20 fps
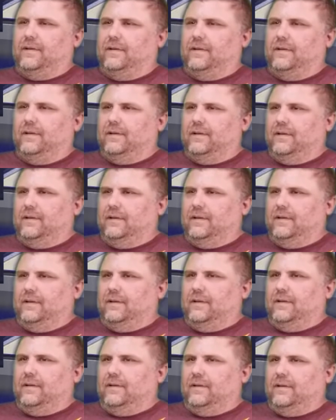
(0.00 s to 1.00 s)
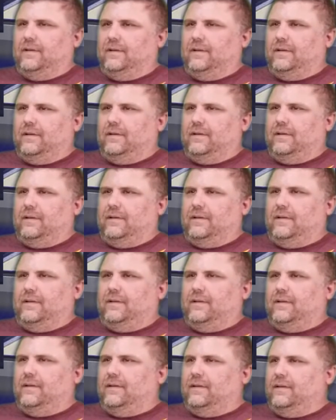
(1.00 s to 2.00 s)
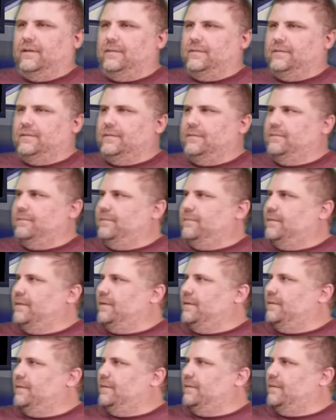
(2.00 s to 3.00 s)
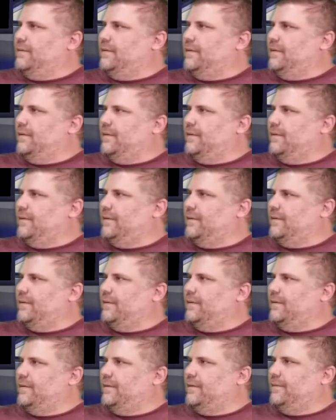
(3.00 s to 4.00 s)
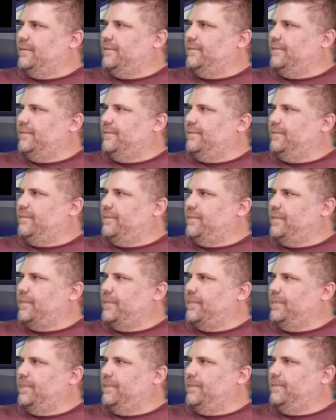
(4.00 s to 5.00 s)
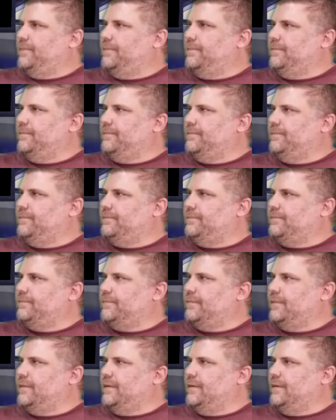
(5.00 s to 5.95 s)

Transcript: No words are spoken by the person on screen.